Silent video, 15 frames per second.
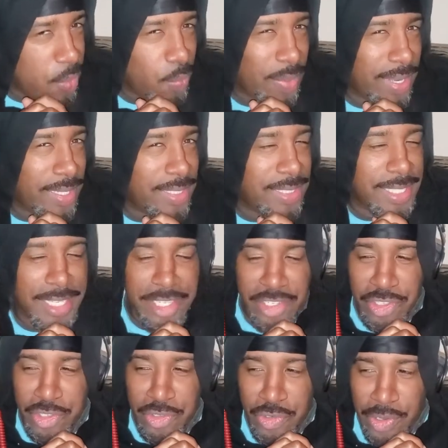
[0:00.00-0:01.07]
When I say
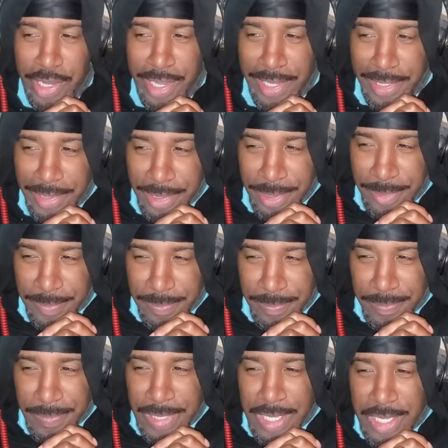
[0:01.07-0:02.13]
strict,
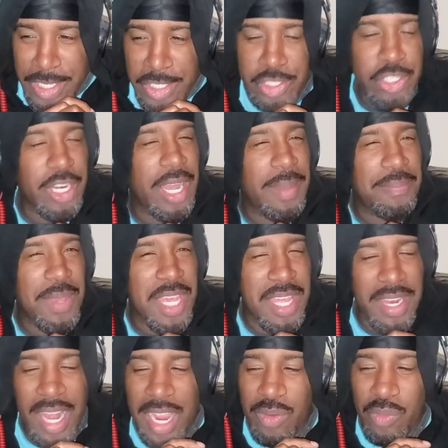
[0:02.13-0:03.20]
should I be
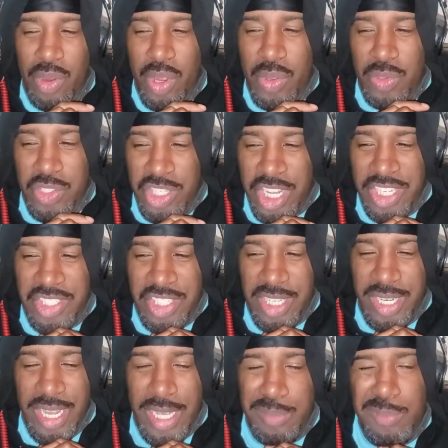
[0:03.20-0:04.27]
like real judgy,
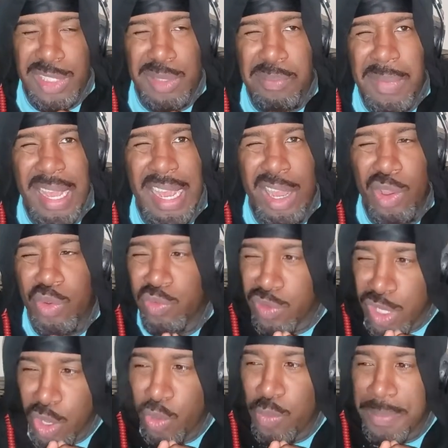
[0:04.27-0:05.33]
like, man, I don't
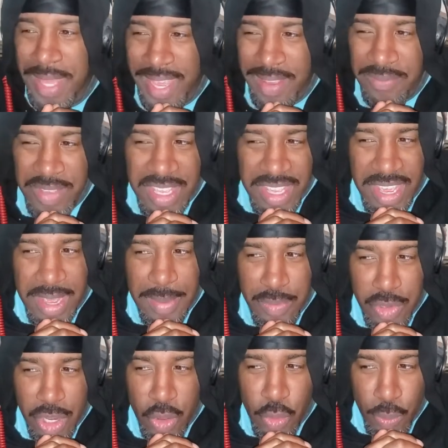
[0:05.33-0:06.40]
know, man,
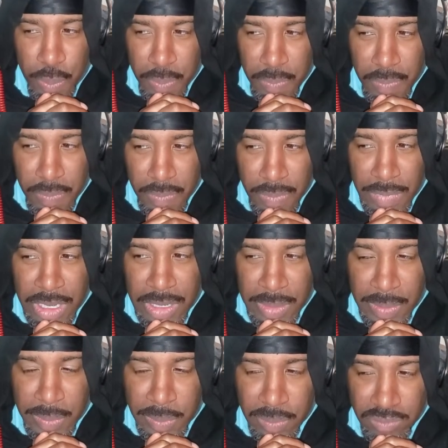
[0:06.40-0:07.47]
became dope?
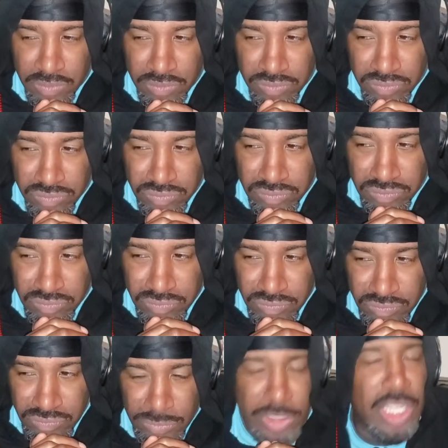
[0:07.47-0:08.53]
Hmm.
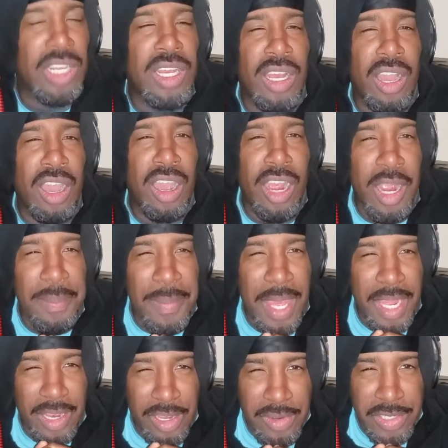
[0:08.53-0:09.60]
All right,
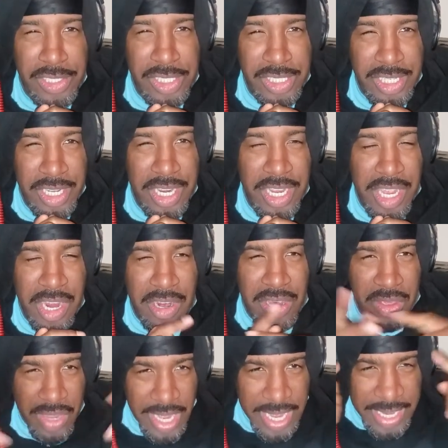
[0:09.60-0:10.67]
man, lyricist of the year,
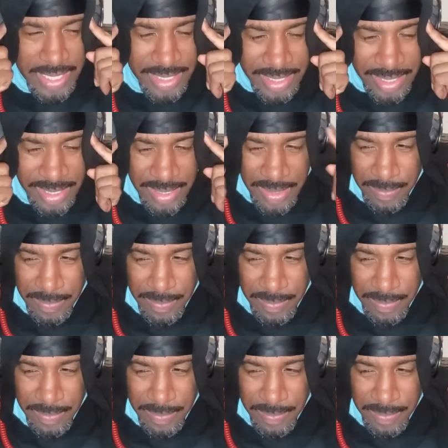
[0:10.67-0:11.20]
you guys.